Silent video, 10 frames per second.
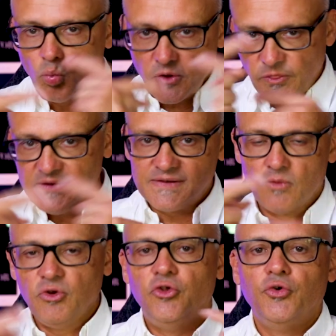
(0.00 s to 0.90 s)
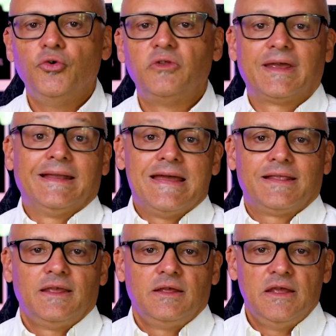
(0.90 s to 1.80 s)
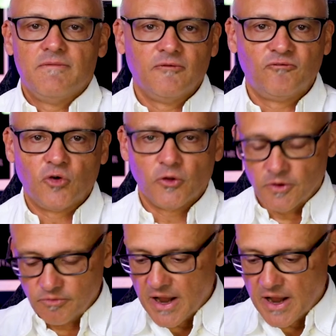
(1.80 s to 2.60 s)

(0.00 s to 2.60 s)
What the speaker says: what things can we do to connect even further?